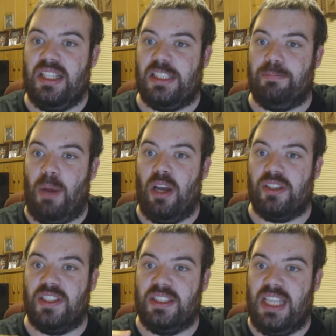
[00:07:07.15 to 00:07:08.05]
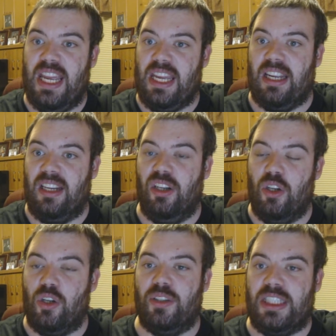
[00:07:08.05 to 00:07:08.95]
this person there
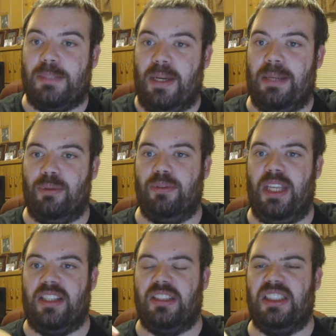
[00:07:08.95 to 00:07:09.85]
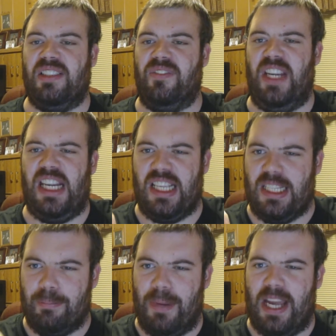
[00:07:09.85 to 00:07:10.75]
or these people there you can just feel
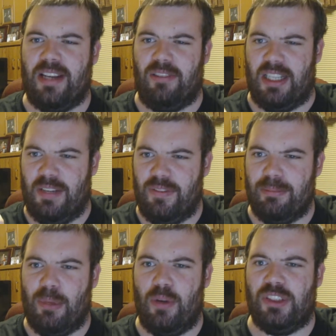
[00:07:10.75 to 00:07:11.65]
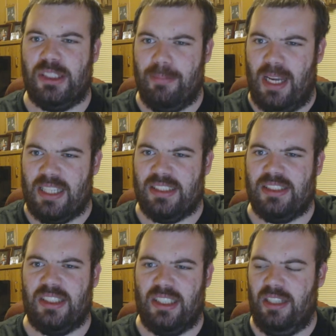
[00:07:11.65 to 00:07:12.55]
it in the background every move she
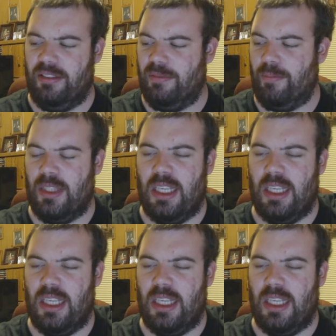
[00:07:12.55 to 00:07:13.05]
makes you know